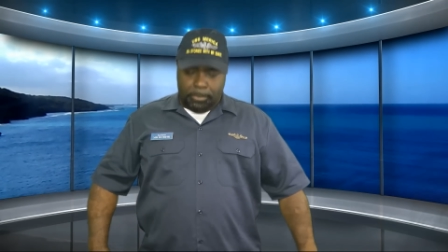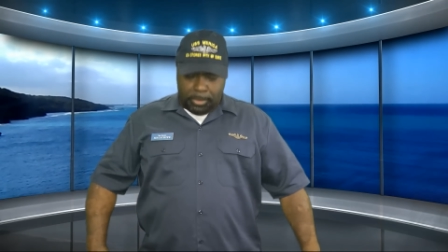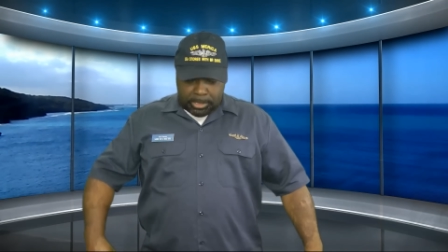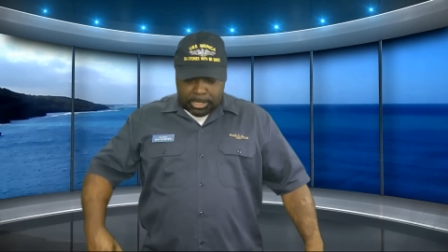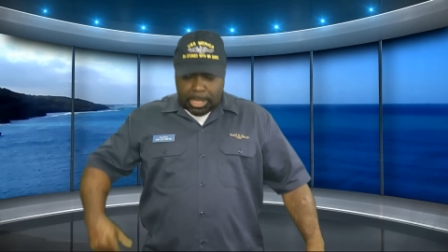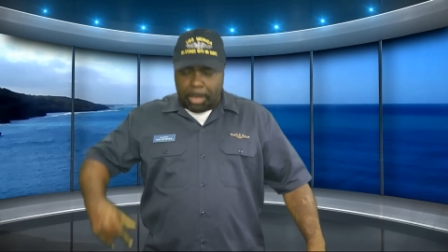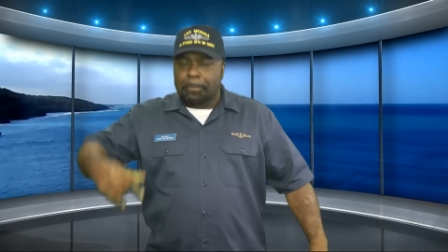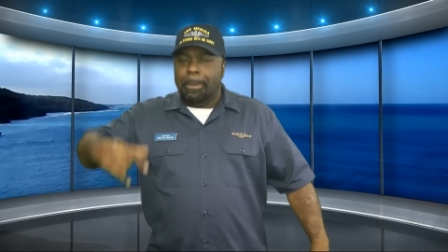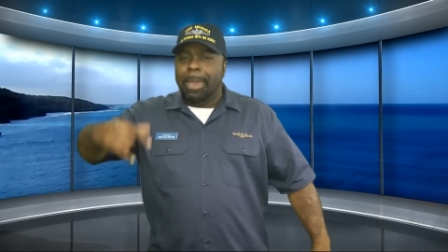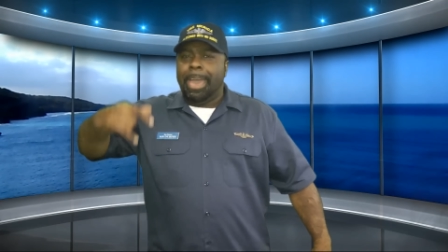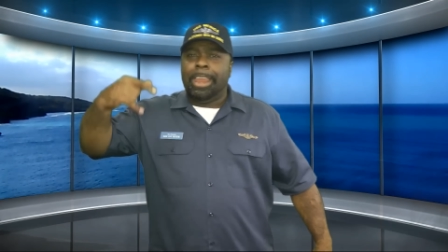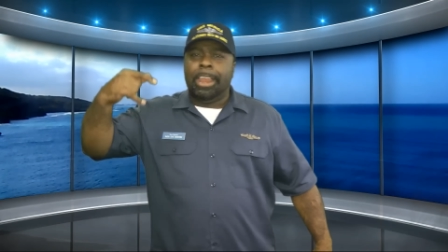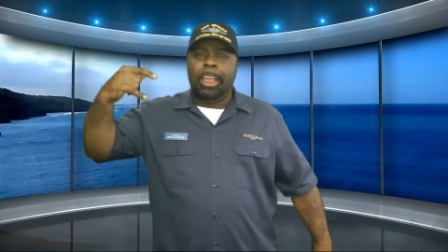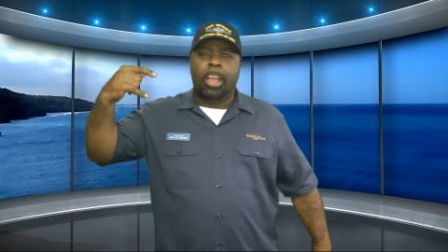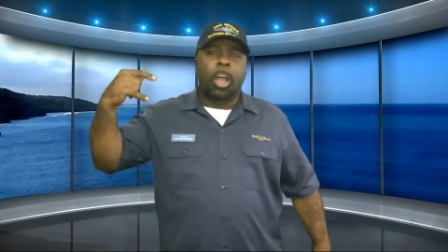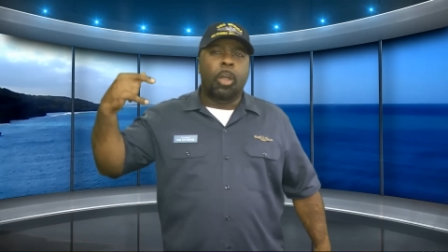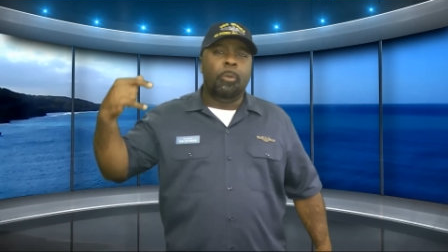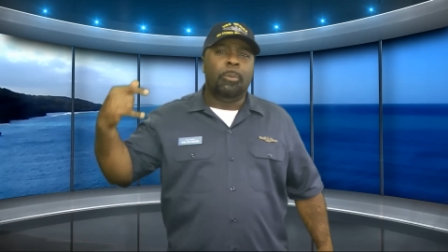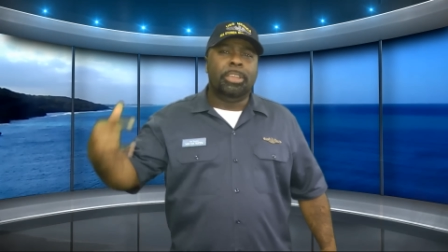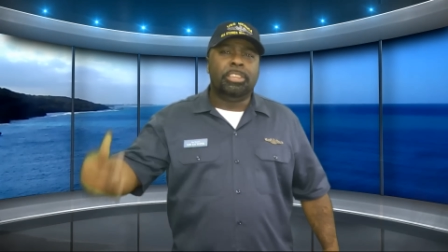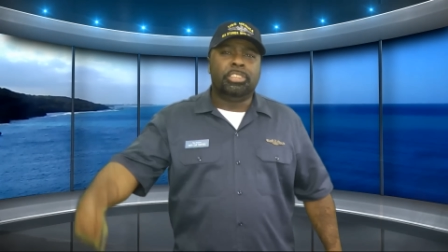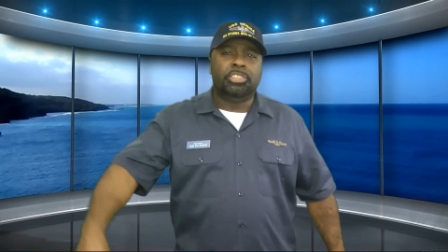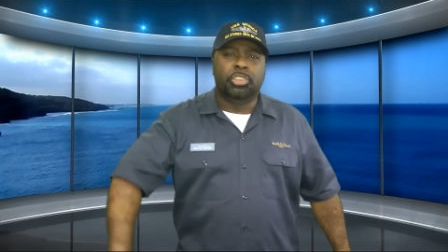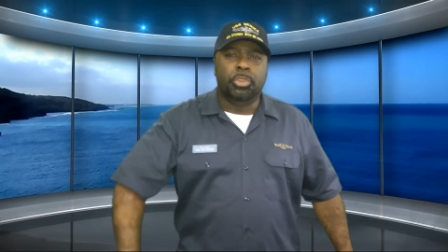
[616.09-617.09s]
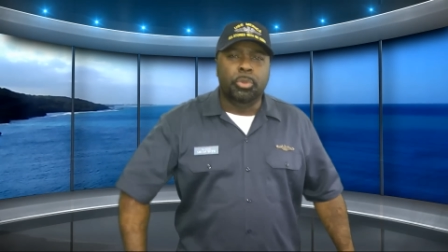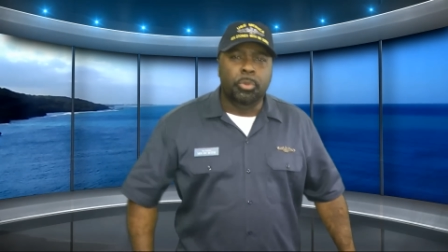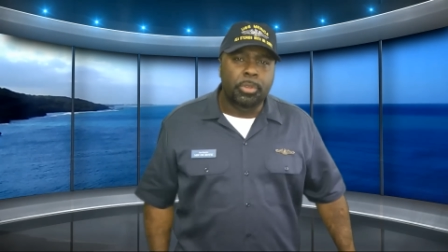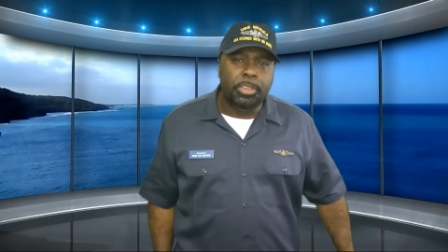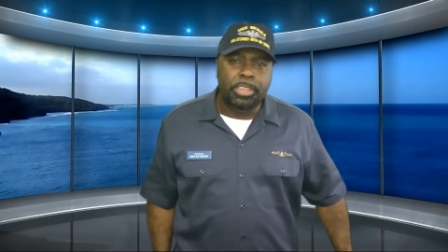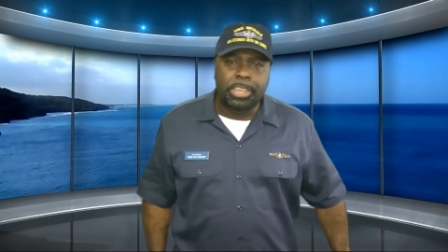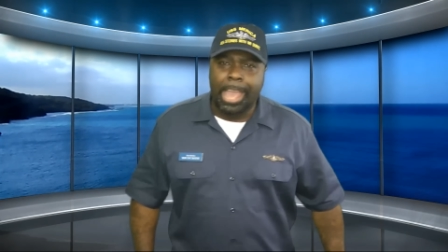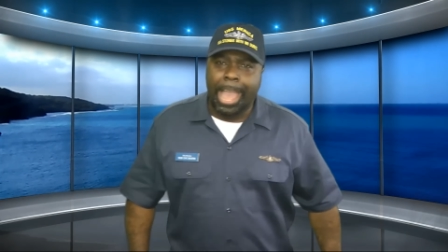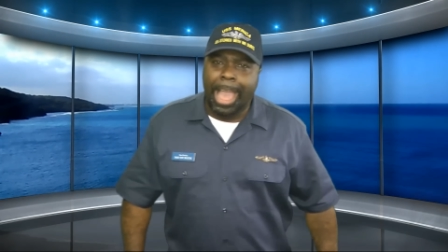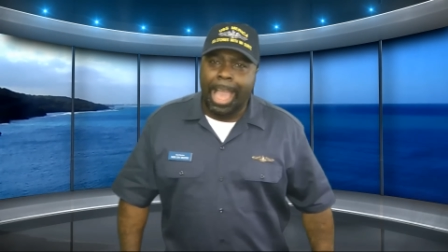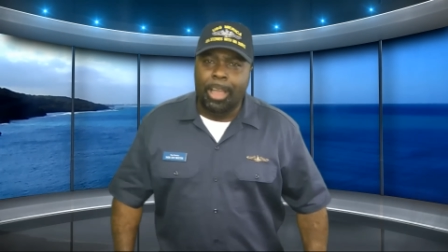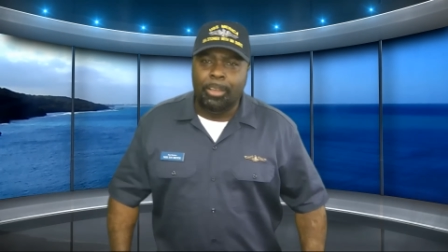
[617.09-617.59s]
Somebody always chewing
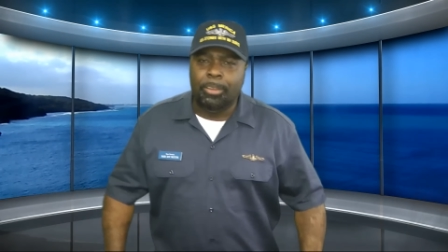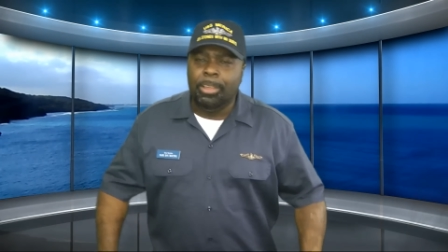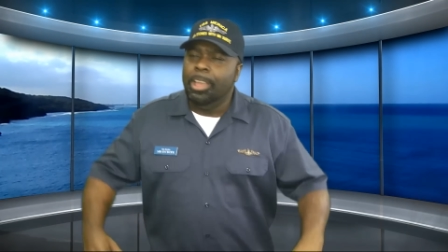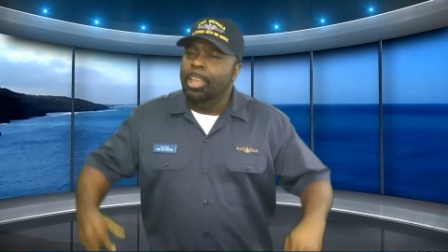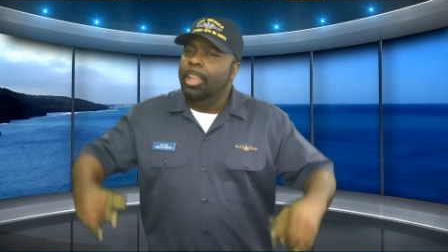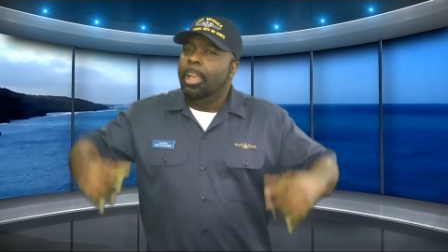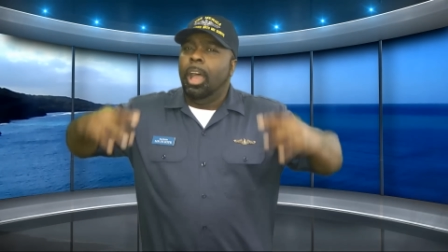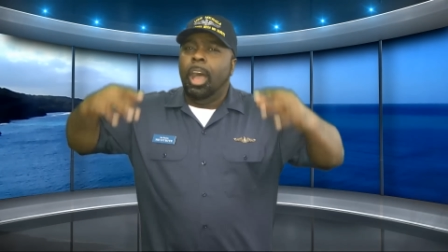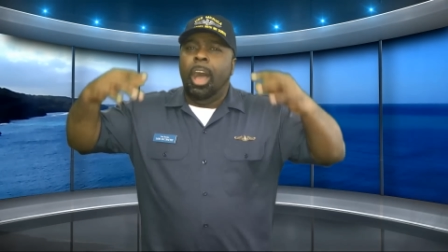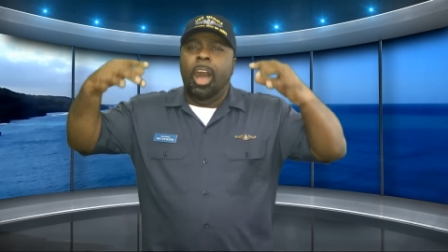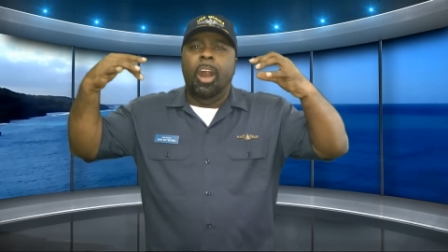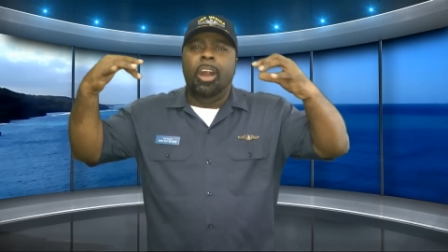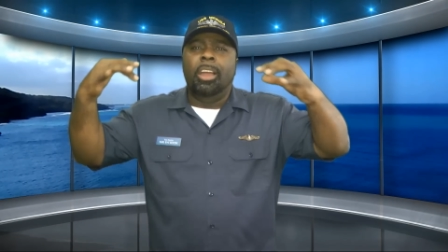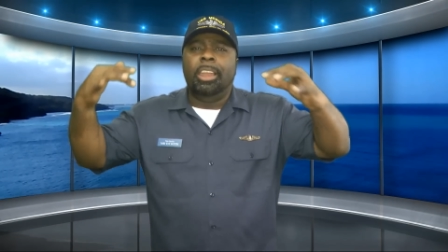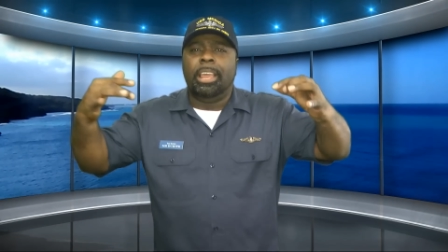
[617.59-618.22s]
you out. All